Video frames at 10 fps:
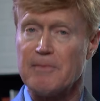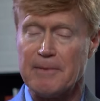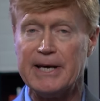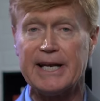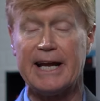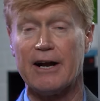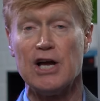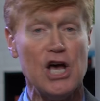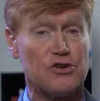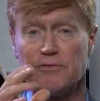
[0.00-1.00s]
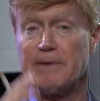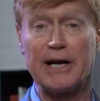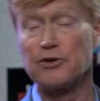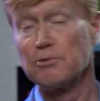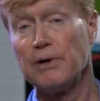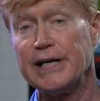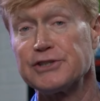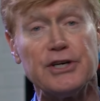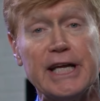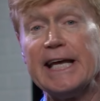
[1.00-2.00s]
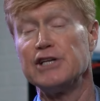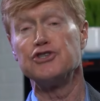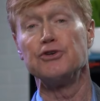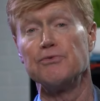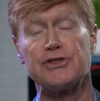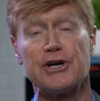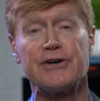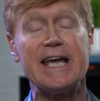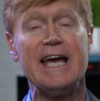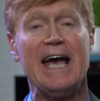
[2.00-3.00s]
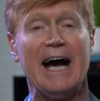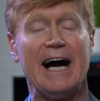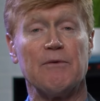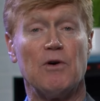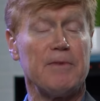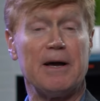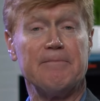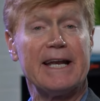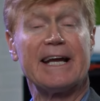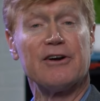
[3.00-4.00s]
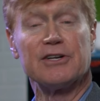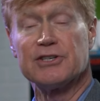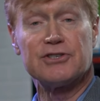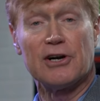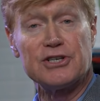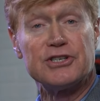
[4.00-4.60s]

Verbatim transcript: my Medicare. So if my group plan is going to end June 30, I want my Medicare to start